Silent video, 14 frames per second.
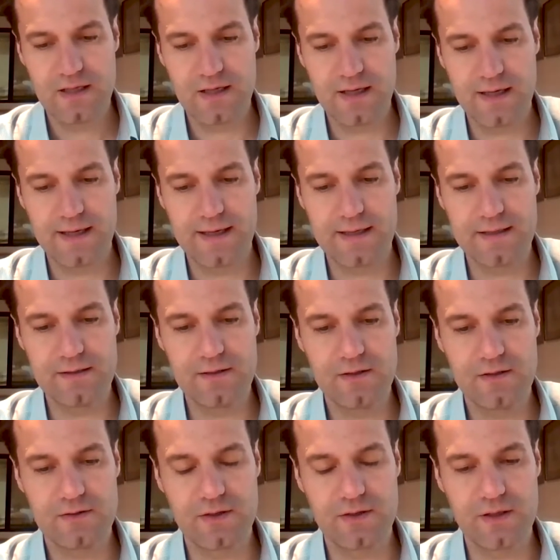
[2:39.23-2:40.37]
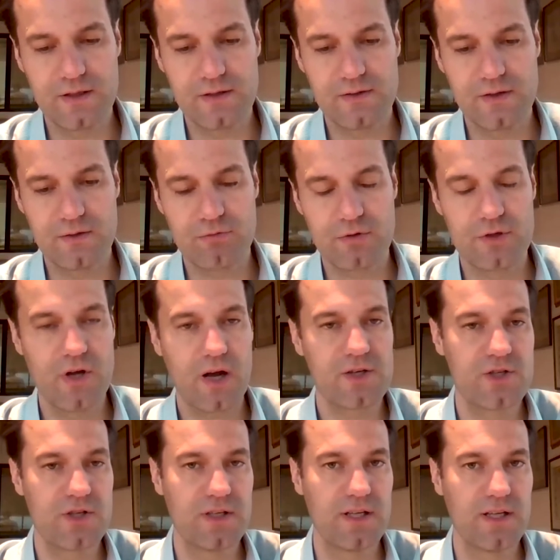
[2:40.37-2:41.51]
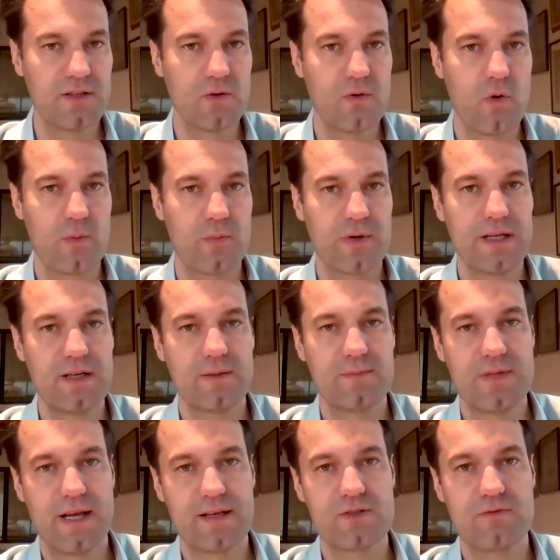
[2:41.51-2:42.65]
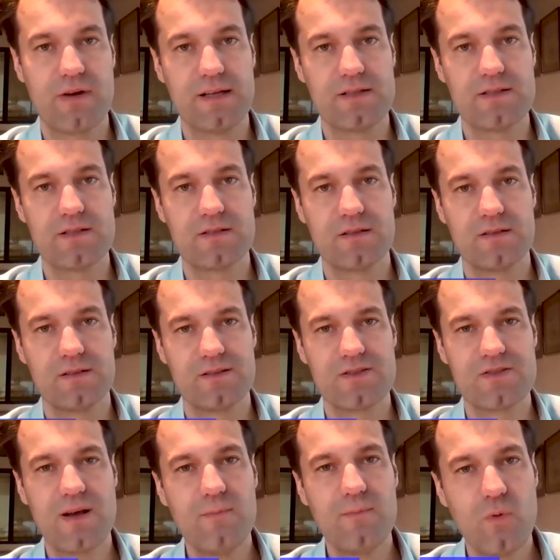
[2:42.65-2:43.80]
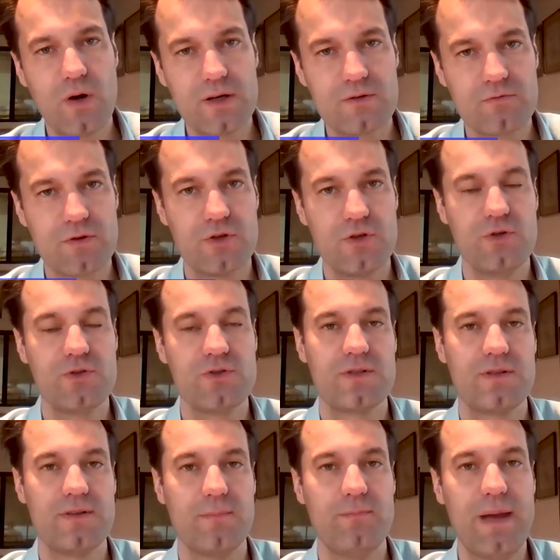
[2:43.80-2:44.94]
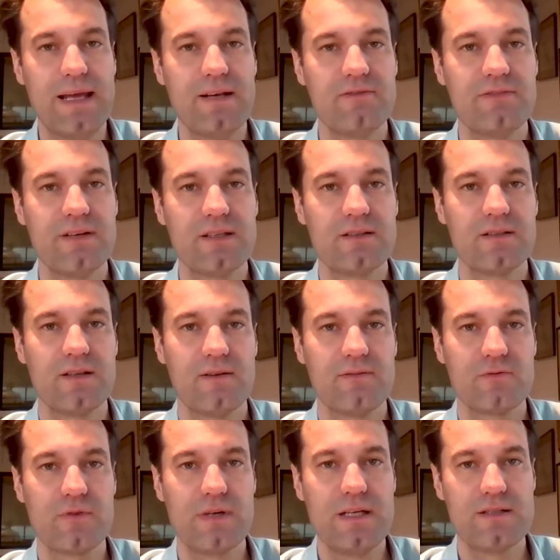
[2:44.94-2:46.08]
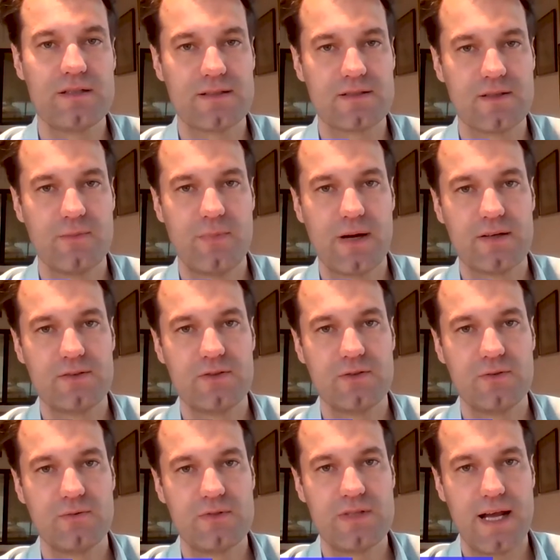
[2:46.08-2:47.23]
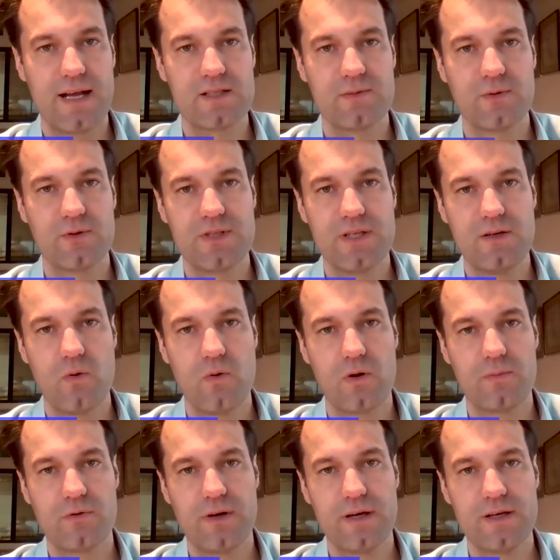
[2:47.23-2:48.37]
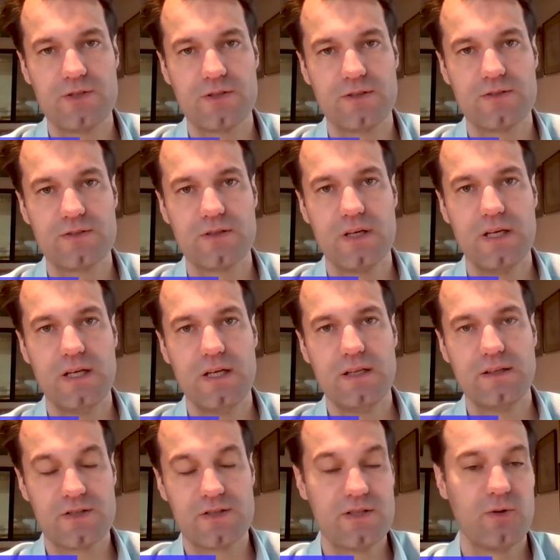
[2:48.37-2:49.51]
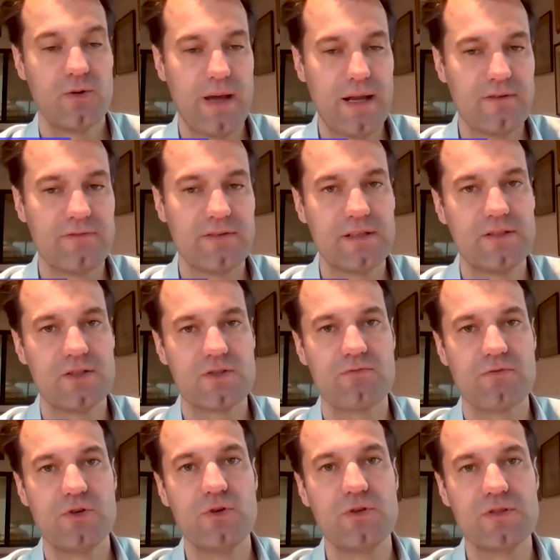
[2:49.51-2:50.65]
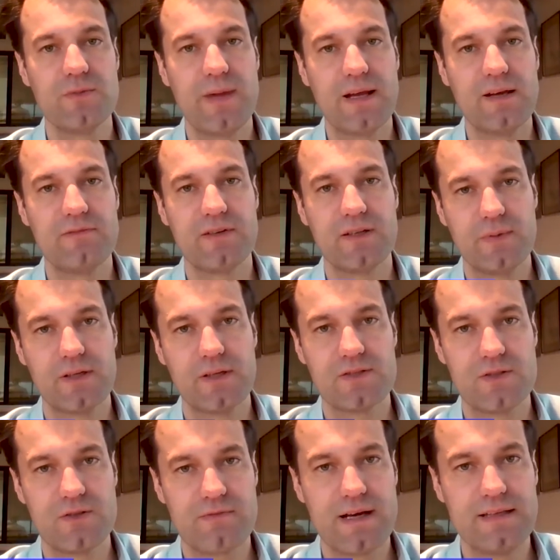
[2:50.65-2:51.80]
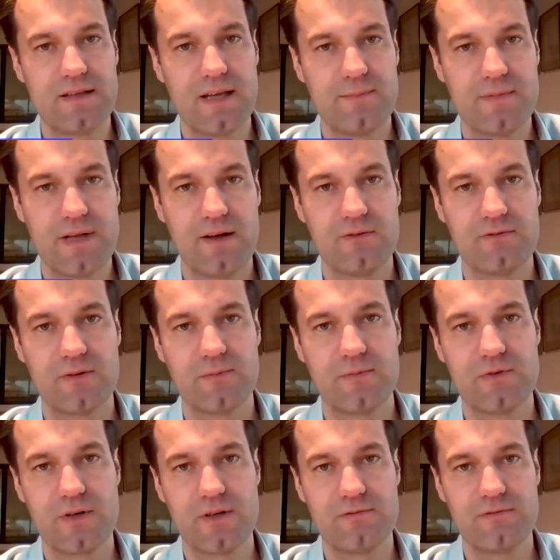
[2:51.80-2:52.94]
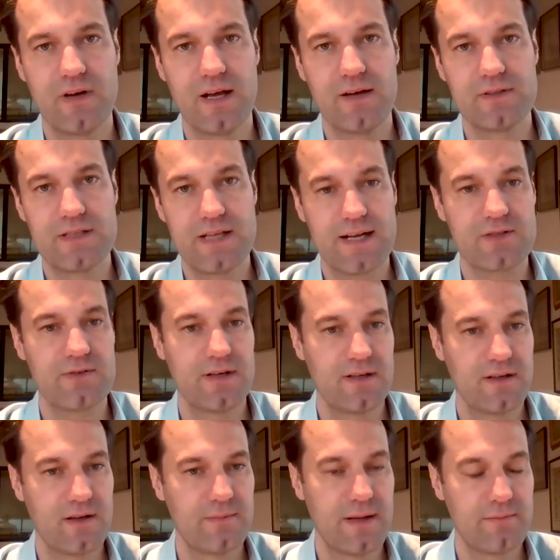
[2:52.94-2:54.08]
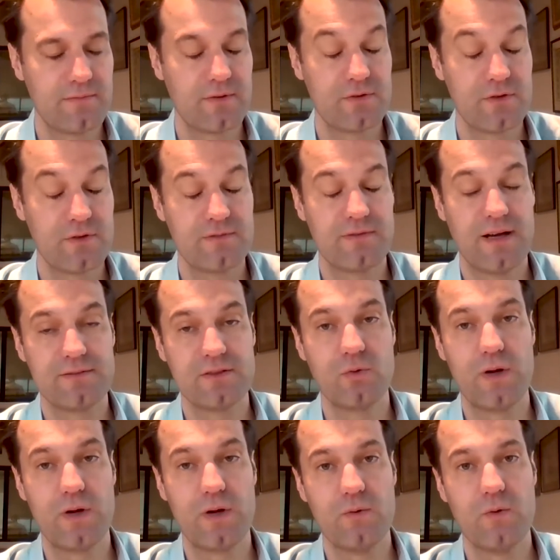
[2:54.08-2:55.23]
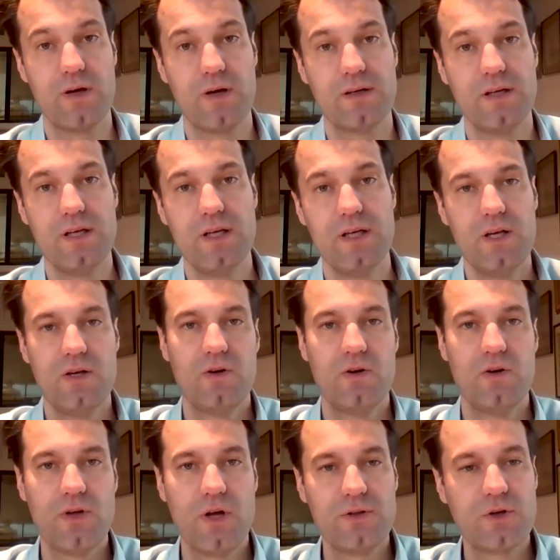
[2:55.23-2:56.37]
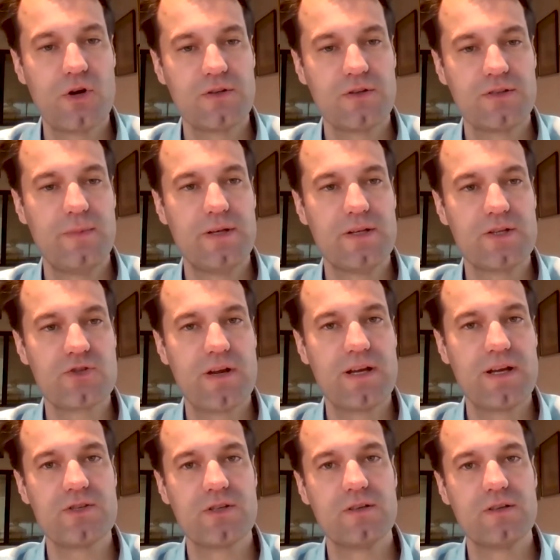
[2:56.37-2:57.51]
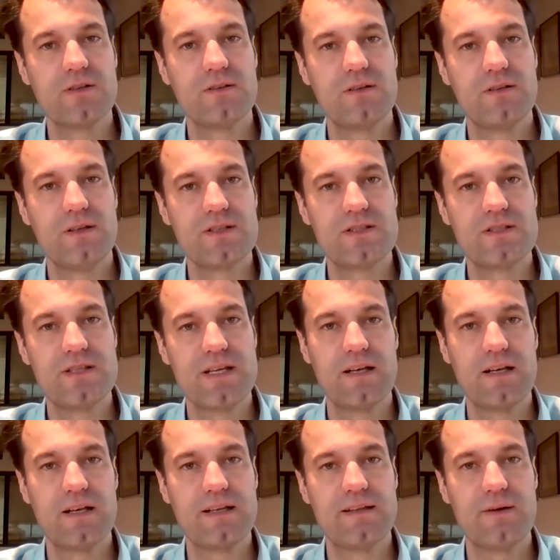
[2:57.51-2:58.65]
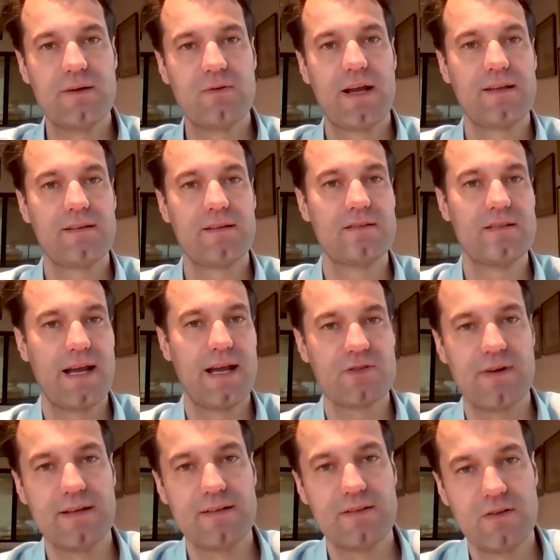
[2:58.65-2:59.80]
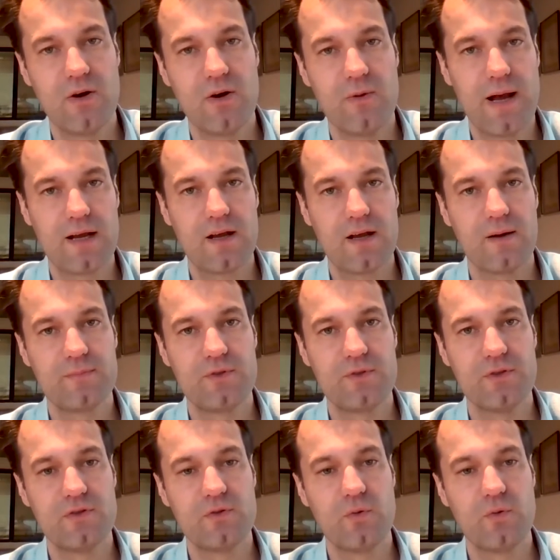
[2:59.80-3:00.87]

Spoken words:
the reduction in the corporate income tax rates somewhat reduced the benefits of REITs as compared to taxable C corporations. They're still a benefit, it just reduced the benefit because the rate came down from 35, the tax rate came down from 35 to 21. Although the current administration is signaling they would like the tax rate to go back up to